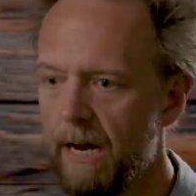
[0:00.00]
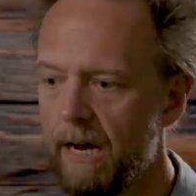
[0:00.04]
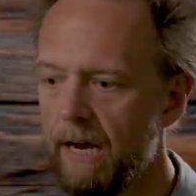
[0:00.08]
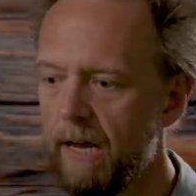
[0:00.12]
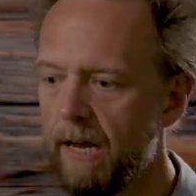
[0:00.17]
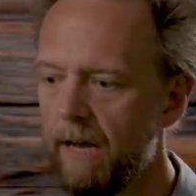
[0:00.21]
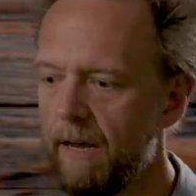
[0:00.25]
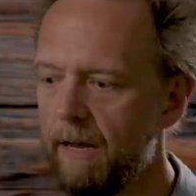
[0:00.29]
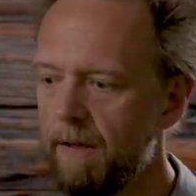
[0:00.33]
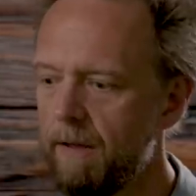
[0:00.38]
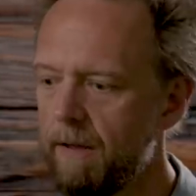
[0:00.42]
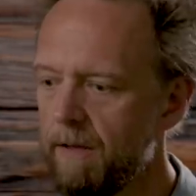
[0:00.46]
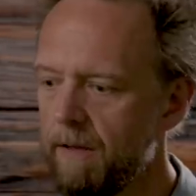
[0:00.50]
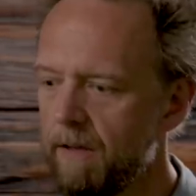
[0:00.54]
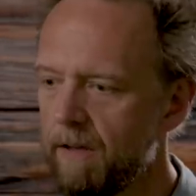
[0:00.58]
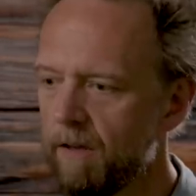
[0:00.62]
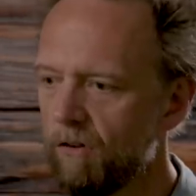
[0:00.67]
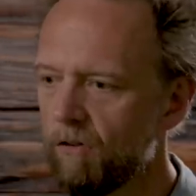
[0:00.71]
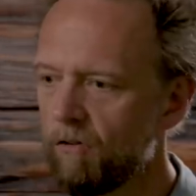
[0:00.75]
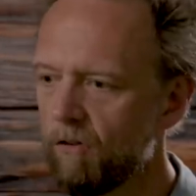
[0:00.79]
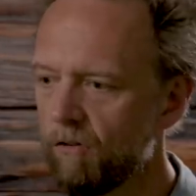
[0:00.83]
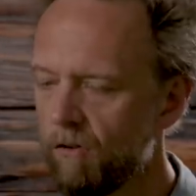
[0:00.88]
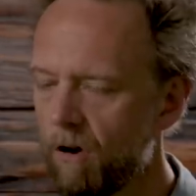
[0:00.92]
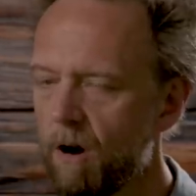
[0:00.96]
I
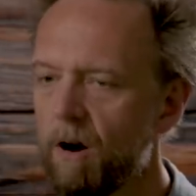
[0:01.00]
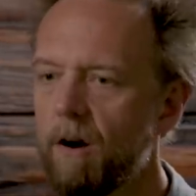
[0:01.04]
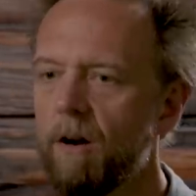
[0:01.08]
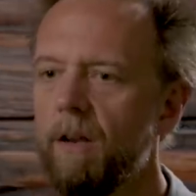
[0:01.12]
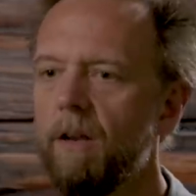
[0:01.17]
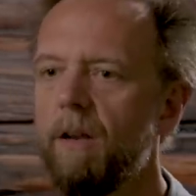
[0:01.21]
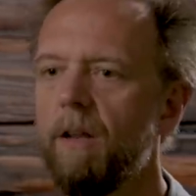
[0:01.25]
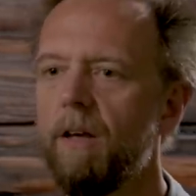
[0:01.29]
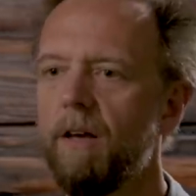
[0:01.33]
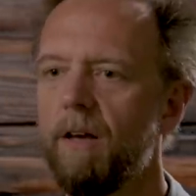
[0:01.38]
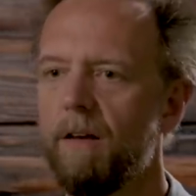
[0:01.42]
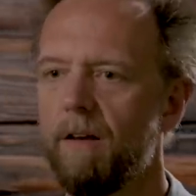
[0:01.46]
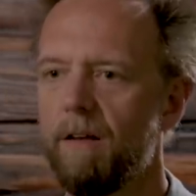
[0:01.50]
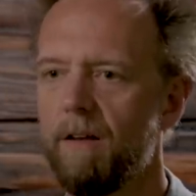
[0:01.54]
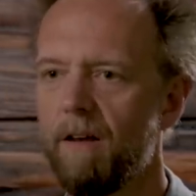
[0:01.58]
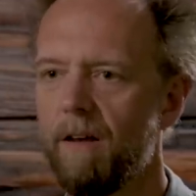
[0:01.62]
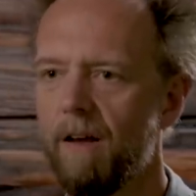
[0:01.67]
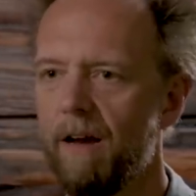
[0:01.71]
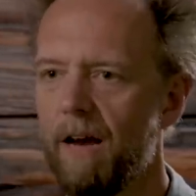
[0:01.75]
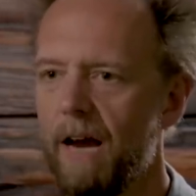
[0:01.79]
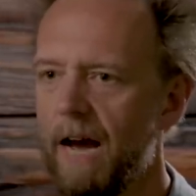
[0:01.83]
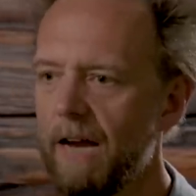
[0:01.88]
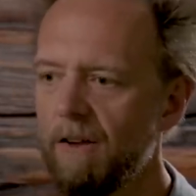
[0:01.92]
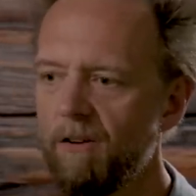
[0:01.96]

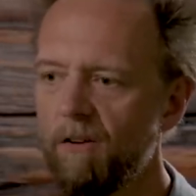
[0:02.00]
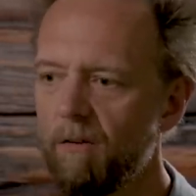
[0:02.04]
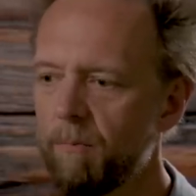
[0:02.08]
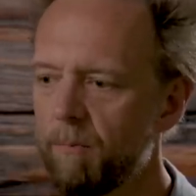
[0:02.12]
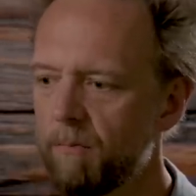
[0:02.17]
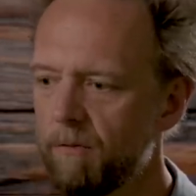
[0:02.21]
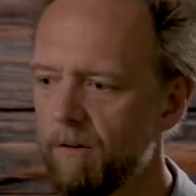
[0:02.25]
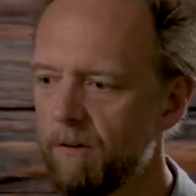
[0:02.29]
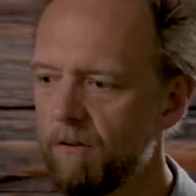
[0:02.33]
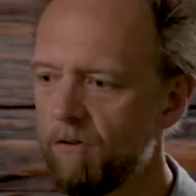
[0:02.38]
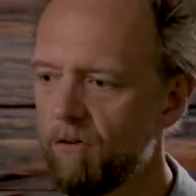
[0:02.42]
just